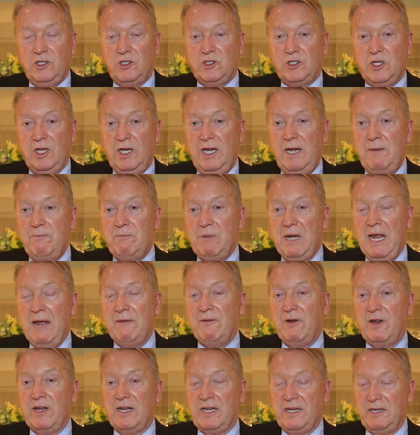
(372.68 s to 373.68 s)
Selen
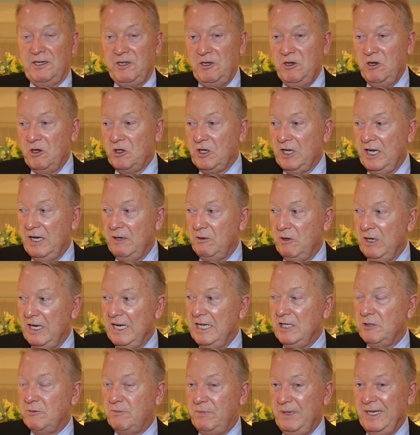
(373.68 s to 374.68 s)
Blatnevek, you look at
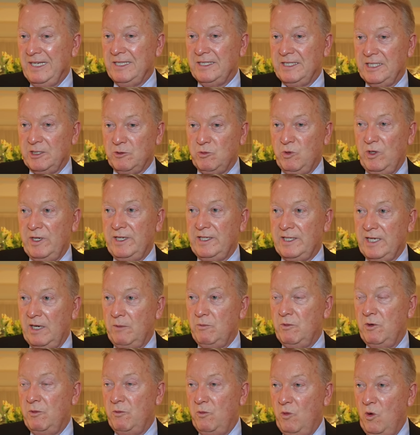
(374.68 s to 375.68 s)
his business, what he's
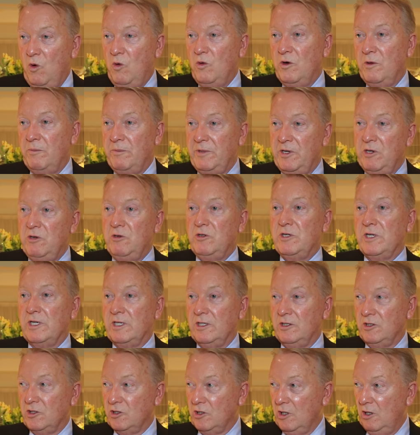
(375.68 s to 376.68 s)
done with Warner Music
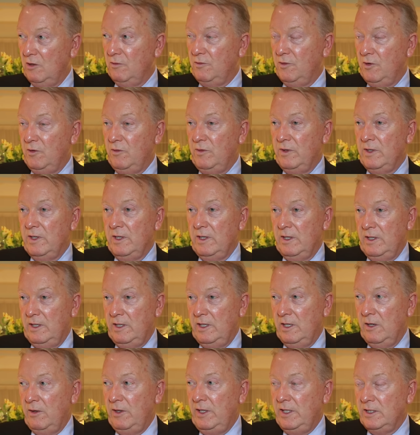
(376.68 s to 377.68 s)
and so forth.
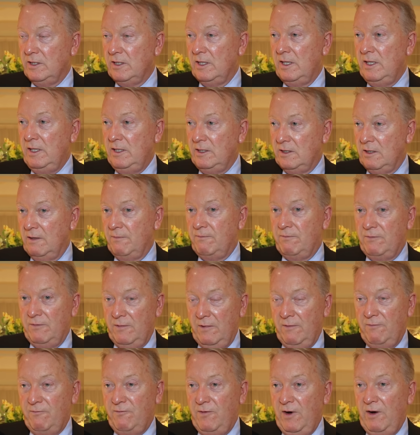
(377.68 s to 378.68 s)
You know, he's, he's a,
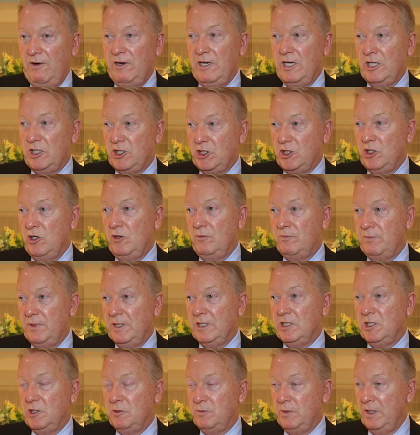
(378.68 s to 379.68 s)
a very astute
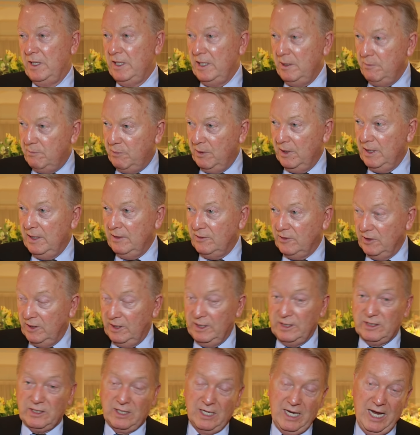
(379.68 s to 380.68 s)
business, and he believes in
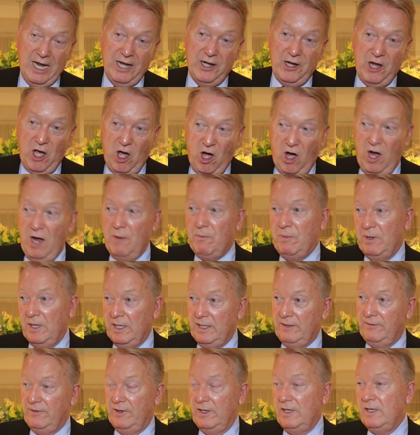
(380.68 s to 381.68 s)
this, and I
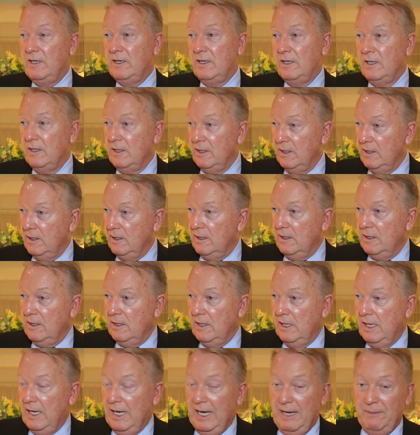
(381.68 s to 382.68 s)
believe in it,
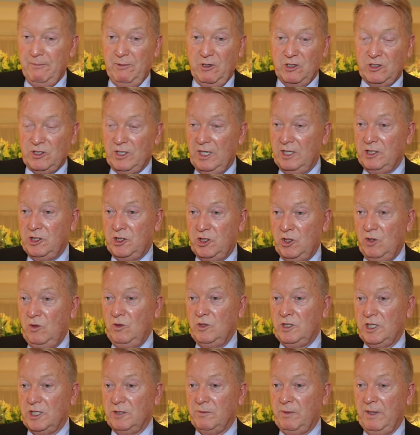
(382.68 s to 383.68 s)
and my son
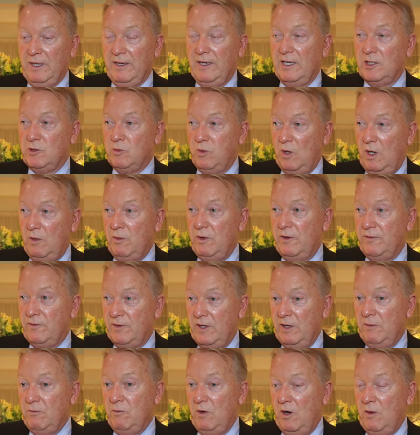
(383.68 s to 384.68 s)
Georgie. That's why we've,
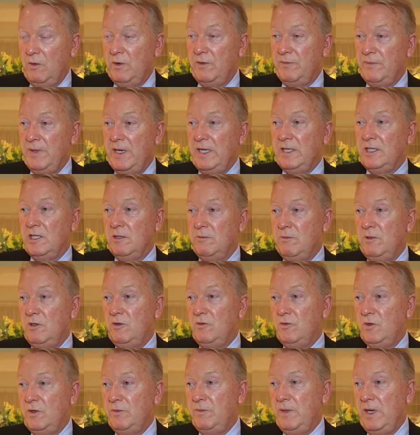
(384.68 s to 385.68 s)
that's why we've made the
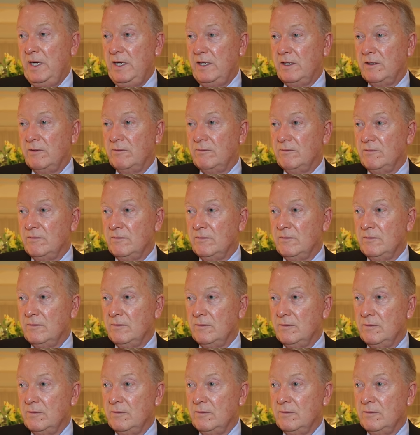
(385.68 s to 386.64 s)
move we made.